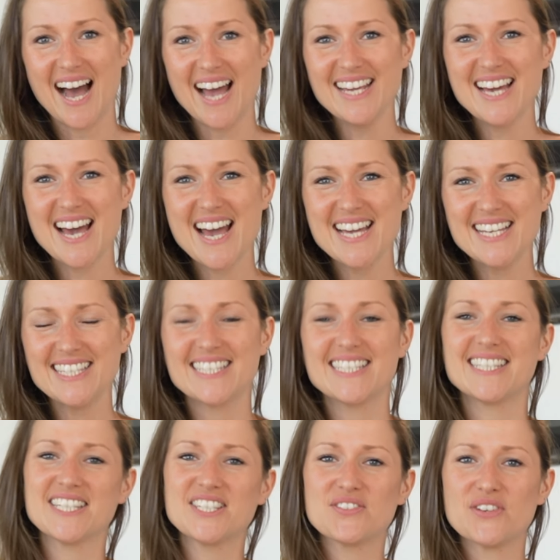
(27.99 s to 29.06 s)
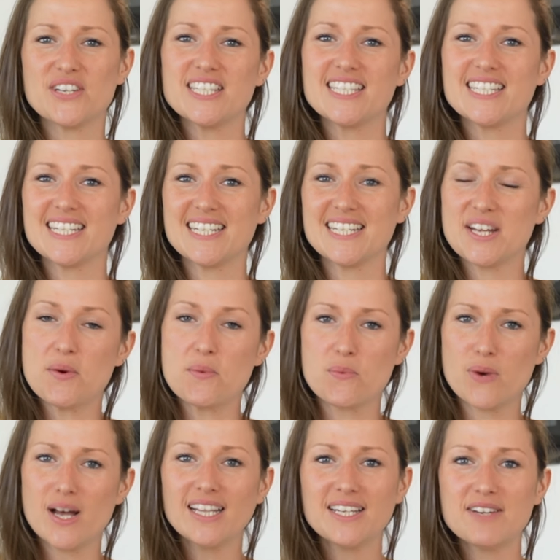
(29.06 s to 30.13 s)
guys, this is Faustine.
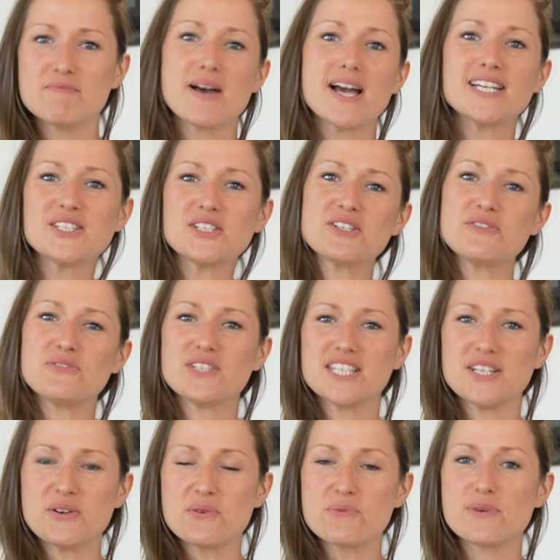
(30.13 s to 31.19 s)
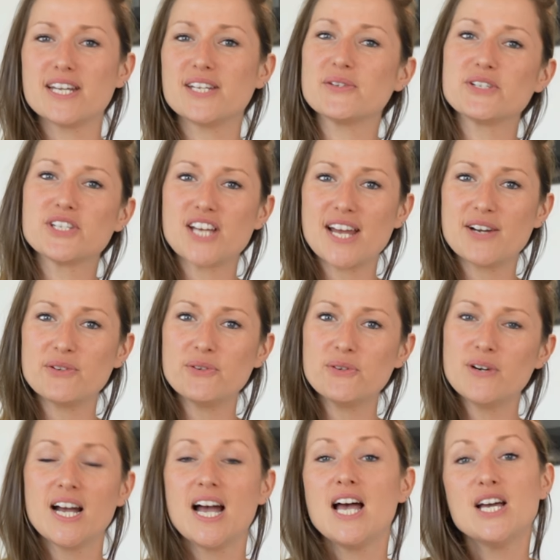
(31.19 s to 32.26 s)
Welcome back to the Physical Radio
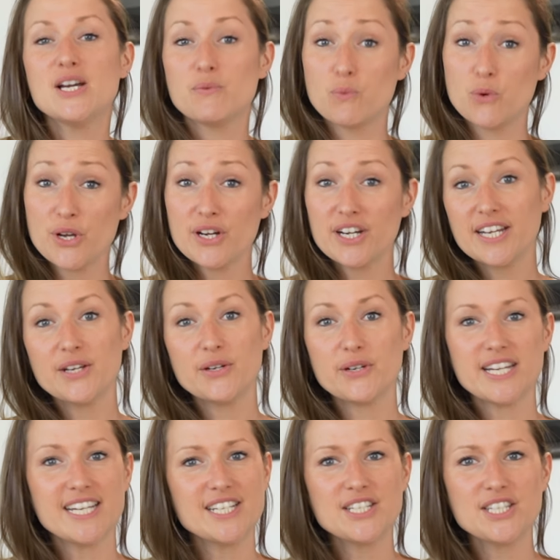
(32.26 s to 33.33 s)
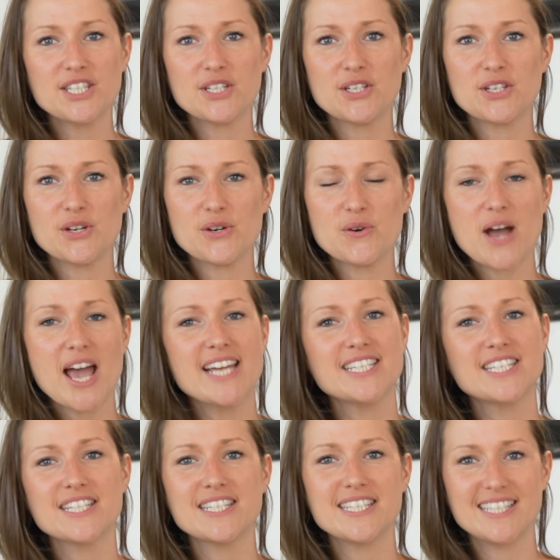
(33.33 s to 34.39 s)
channel. We're here in the studio and
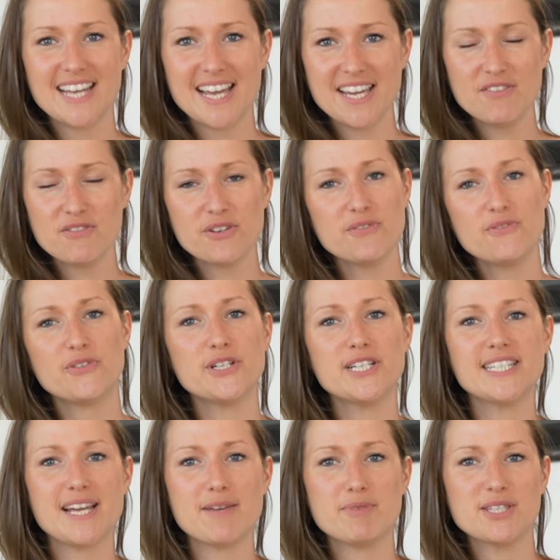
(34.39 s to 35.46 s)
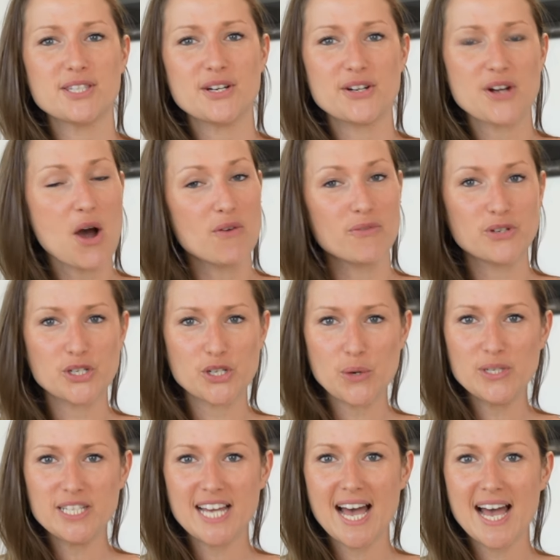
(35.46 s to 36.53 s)
today for the first episode of
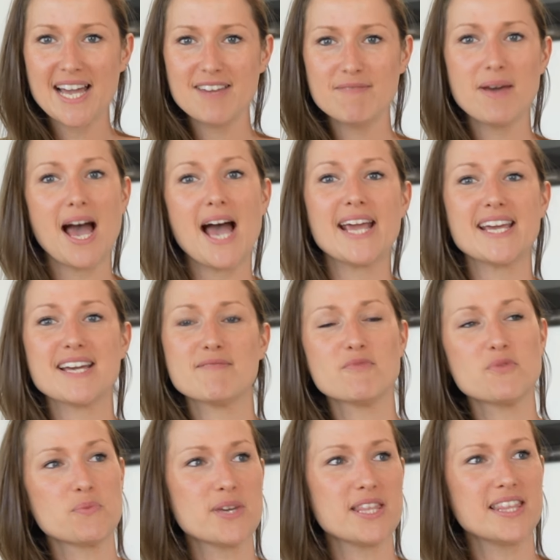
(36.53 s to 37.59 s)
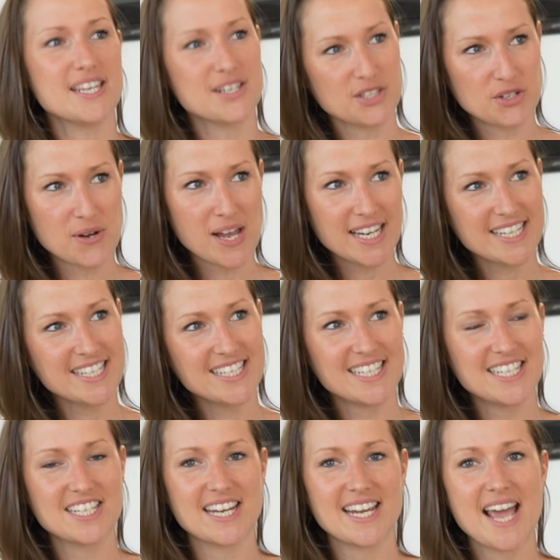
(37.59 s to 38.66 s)
Showtime, I am with the Australian
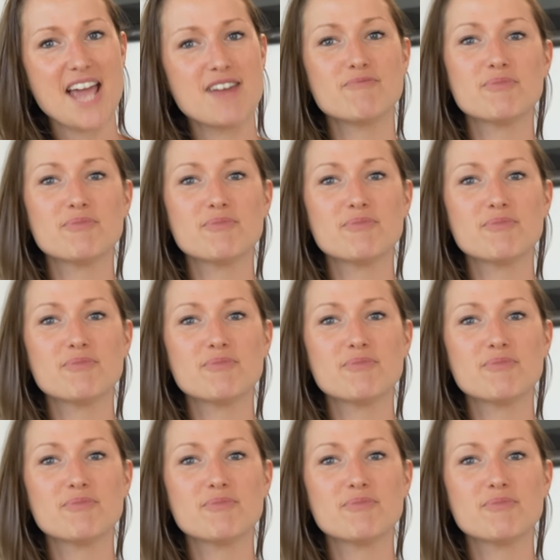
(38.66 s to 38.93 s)
DJ and